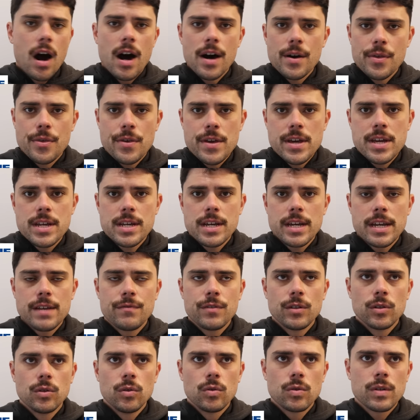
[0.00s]
I think
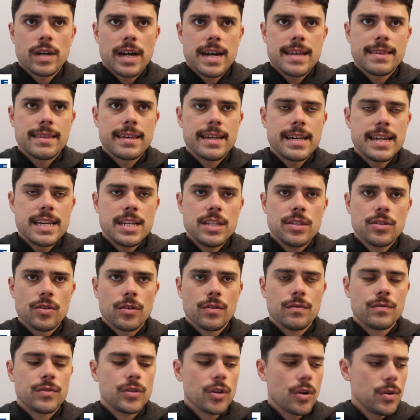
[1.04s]
if you look at the ins
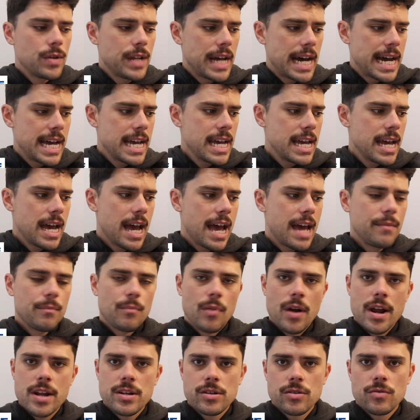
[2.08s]
of Doedee and
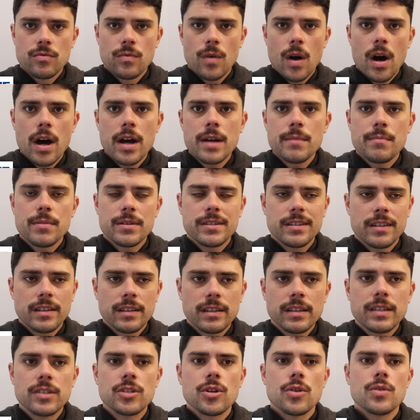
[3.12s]
Brandon Ryan,
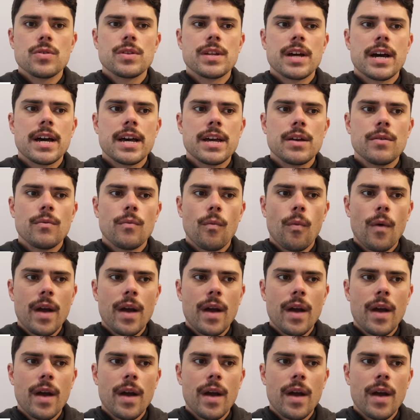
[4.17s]
particularly Doedee,